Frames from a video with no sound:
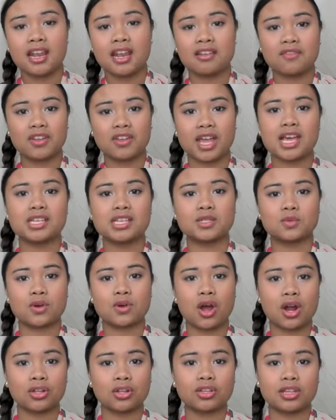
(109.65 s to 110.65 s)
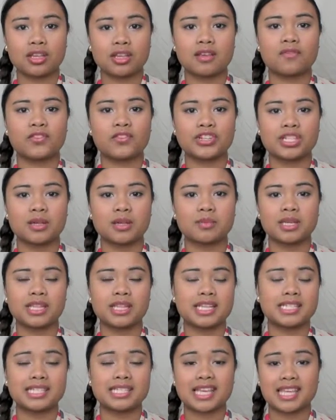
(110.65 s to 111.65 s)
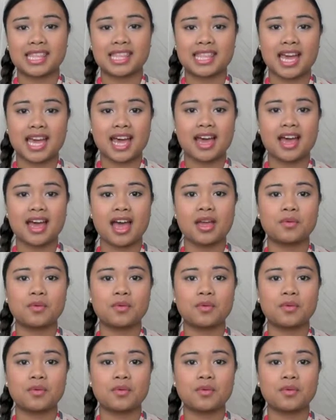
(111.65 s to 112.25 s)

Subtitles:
If you guys are looking for something that's like that,